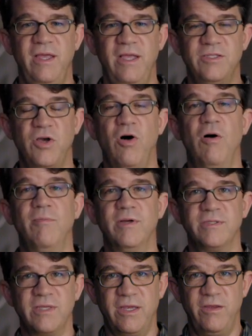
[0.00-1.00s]
it's
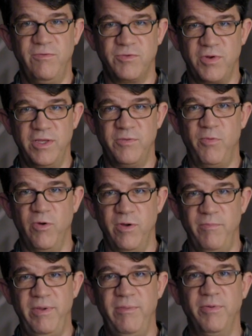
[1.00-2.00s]
almost like you've
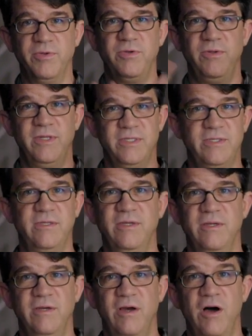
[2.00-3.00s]
transported people to this
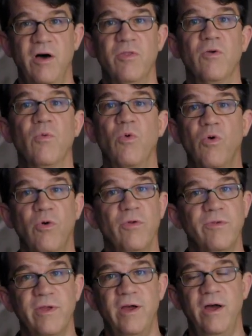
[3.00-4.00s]
other
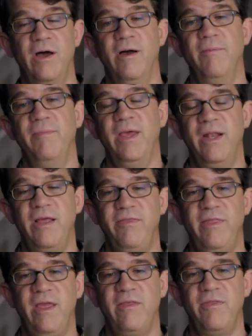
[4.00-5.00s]
world. And I
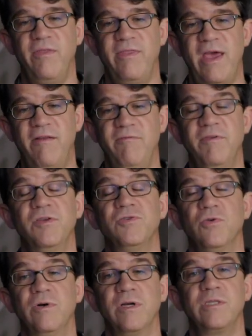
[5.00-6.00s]
think that
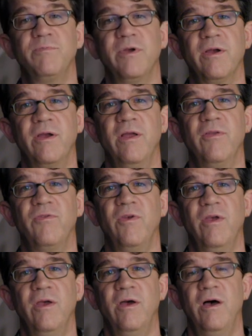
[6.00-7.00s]
visual experience
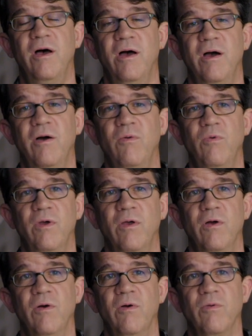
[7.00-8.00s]

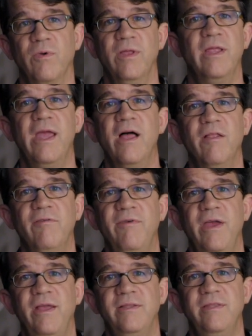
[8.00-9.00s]
will really
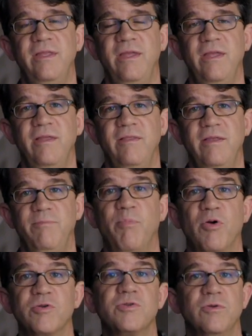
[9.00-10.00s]
elevate the
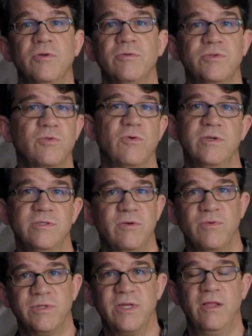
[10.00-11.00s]
personal stories that
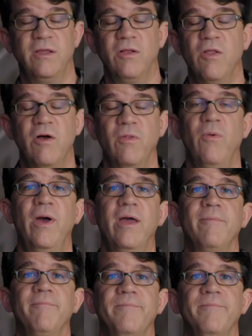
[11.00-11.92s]
we're telling along the way.